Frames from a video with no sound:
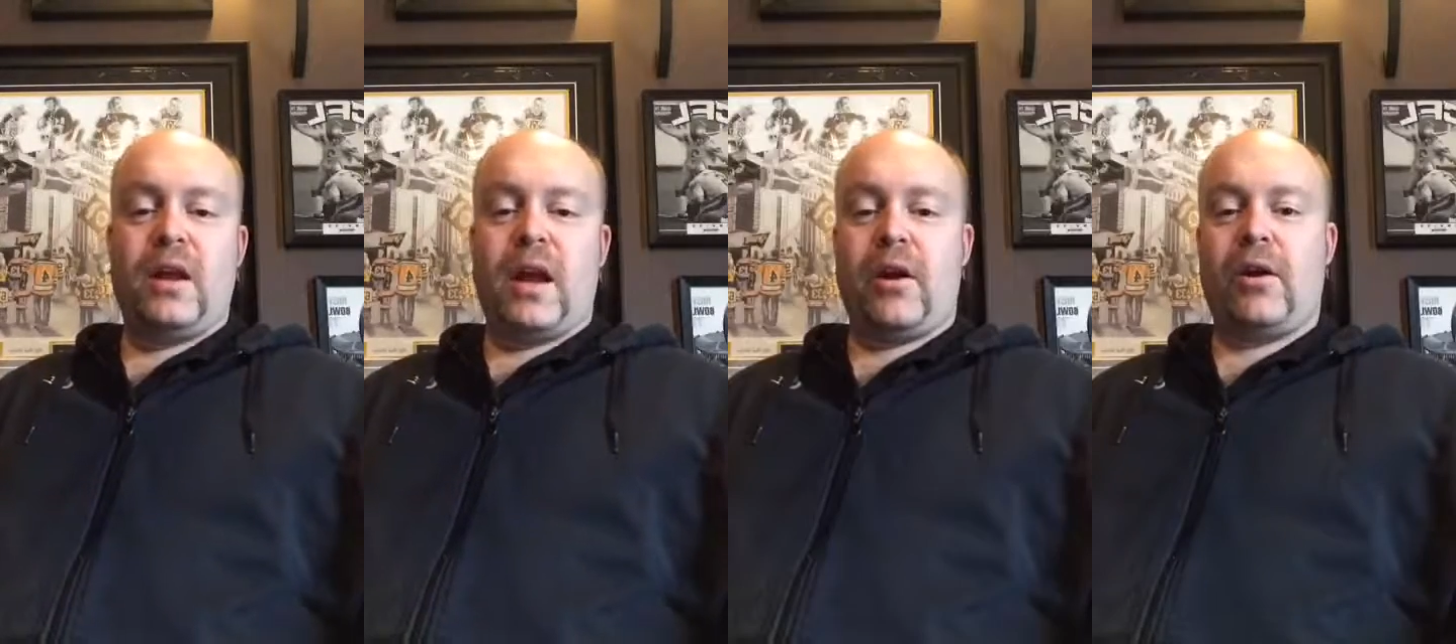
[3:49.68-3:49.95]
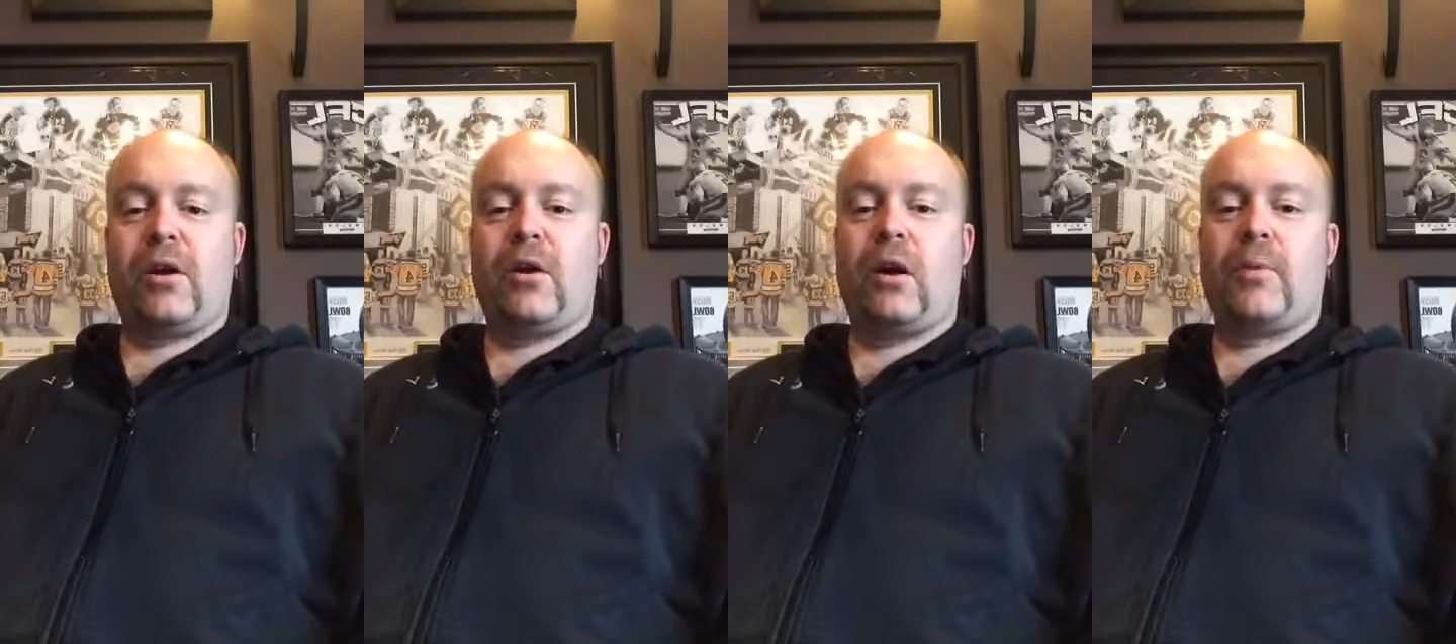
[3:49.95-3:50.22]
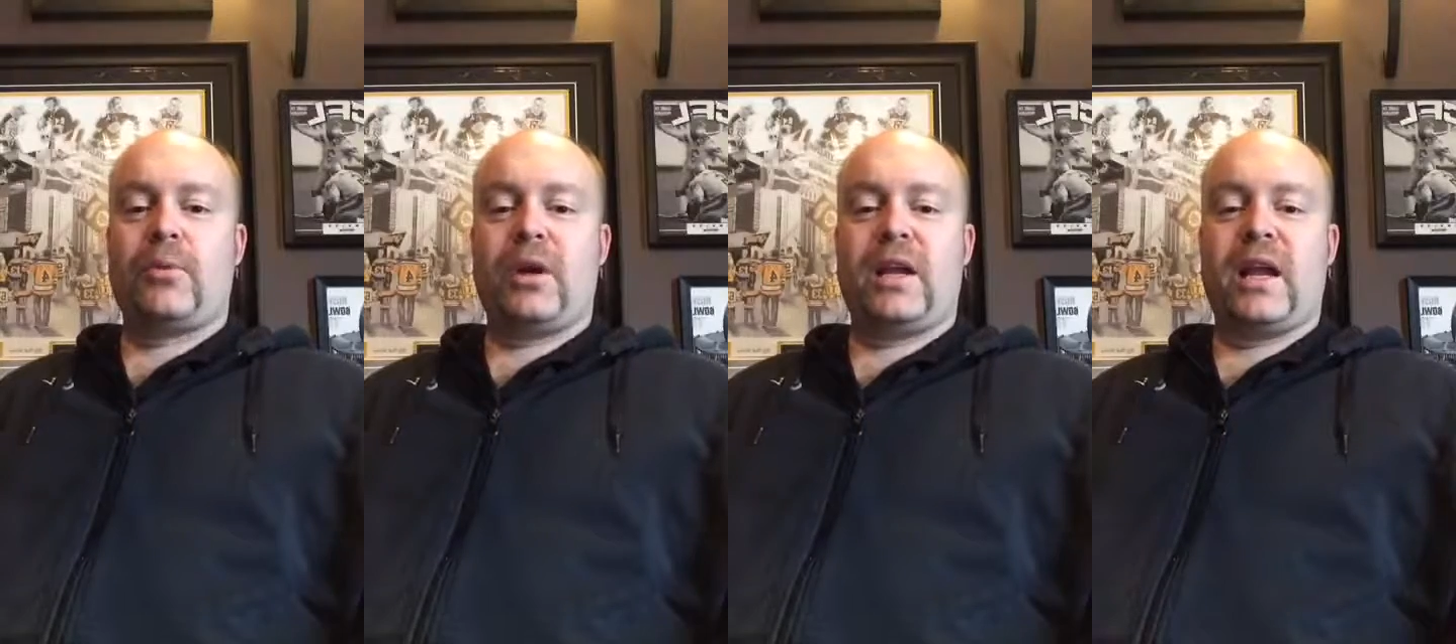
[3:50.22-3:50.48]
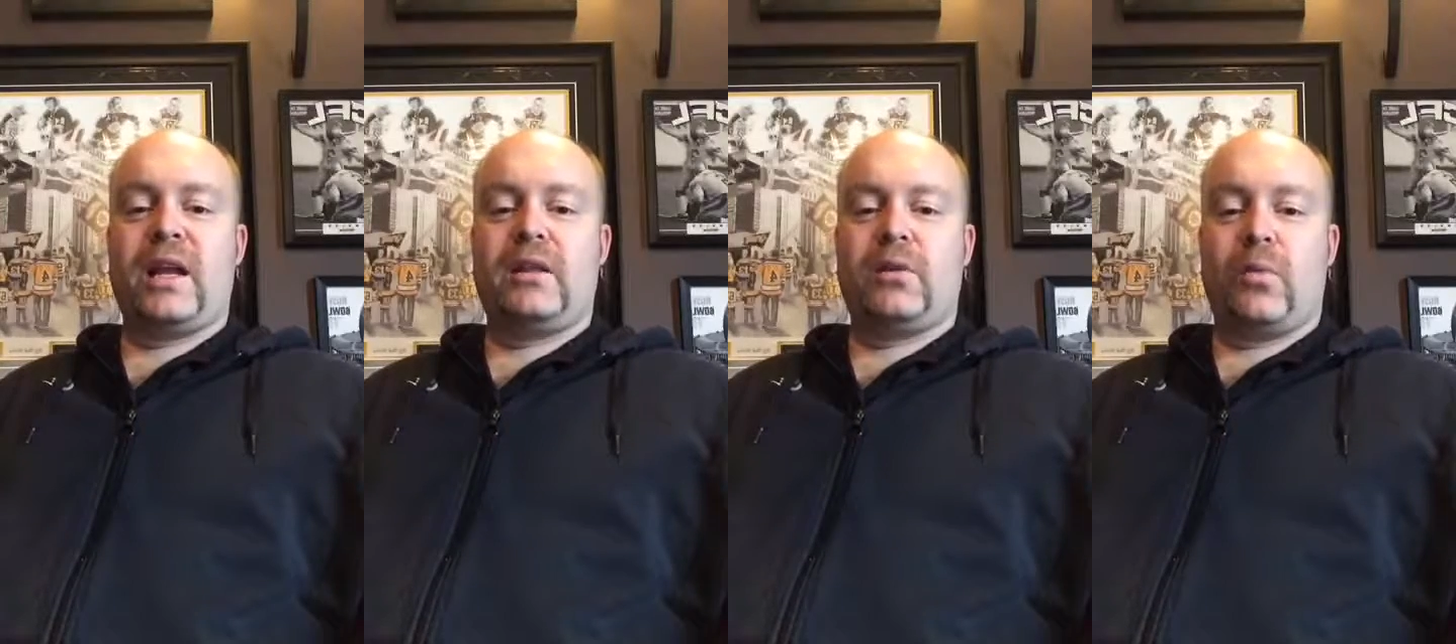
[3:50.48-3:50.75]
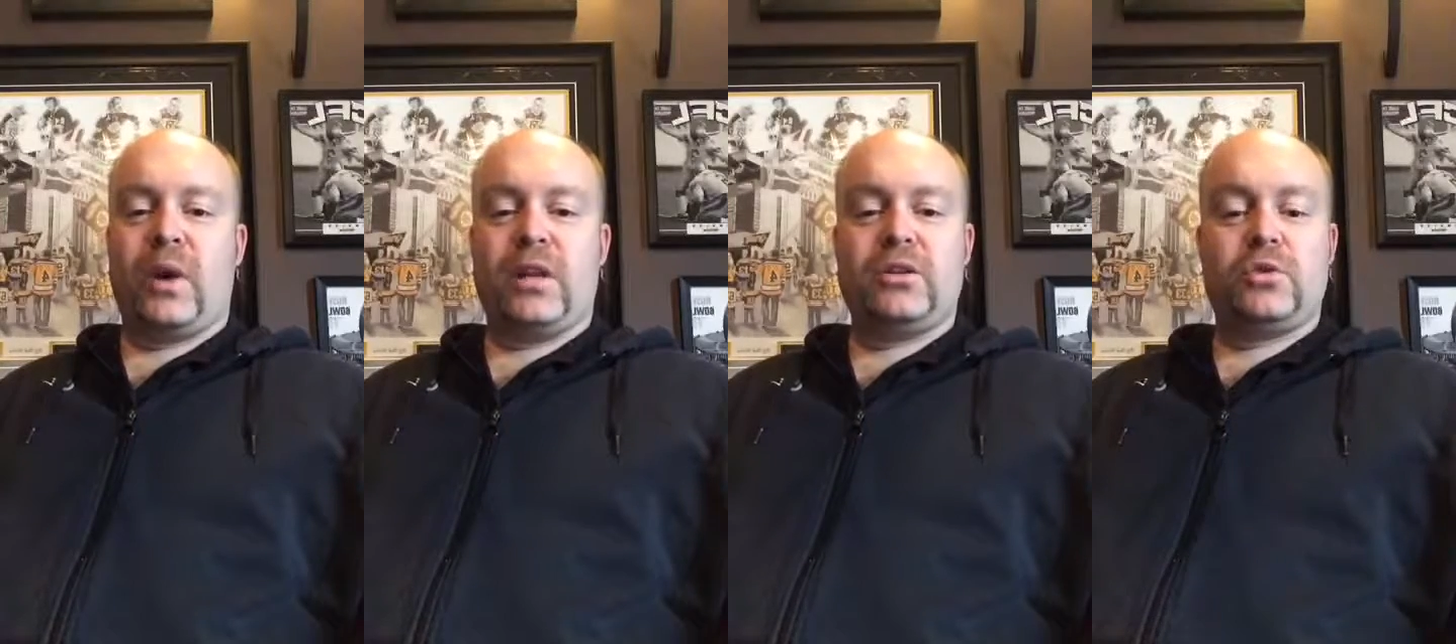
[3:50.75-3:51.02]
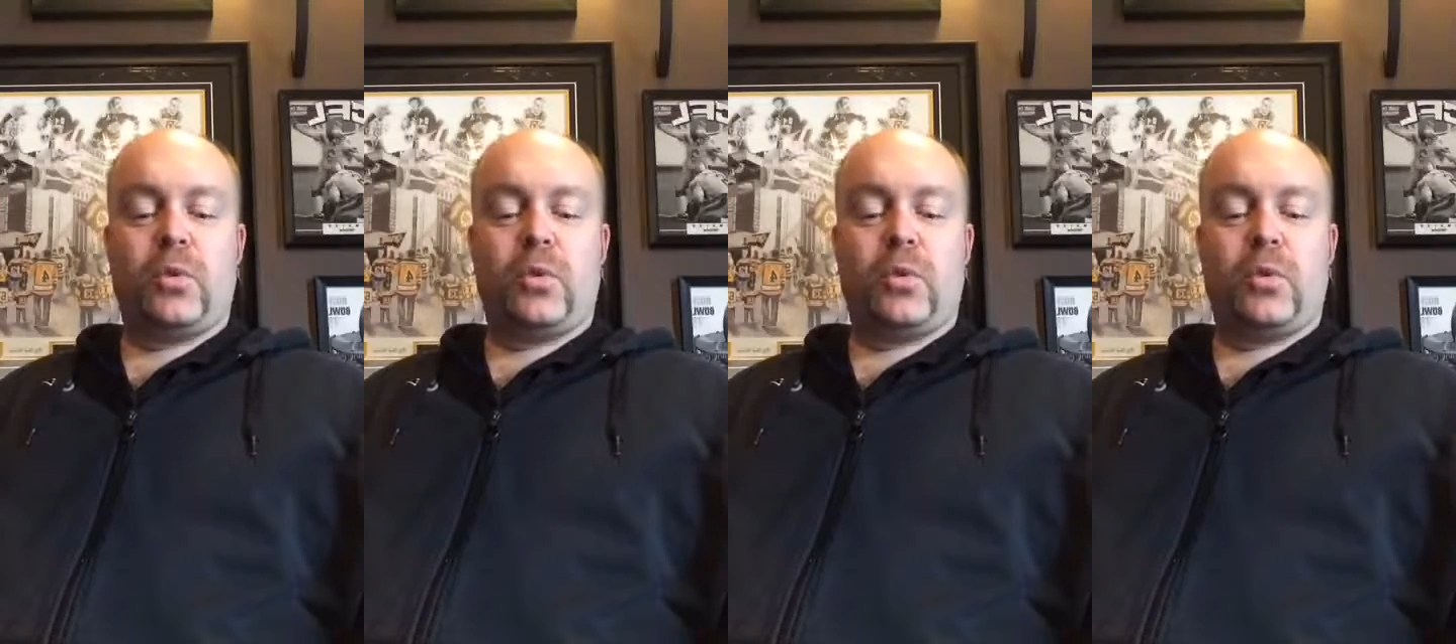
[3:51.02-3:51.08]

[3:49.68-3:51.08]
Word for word: Eric Comrie getting the win,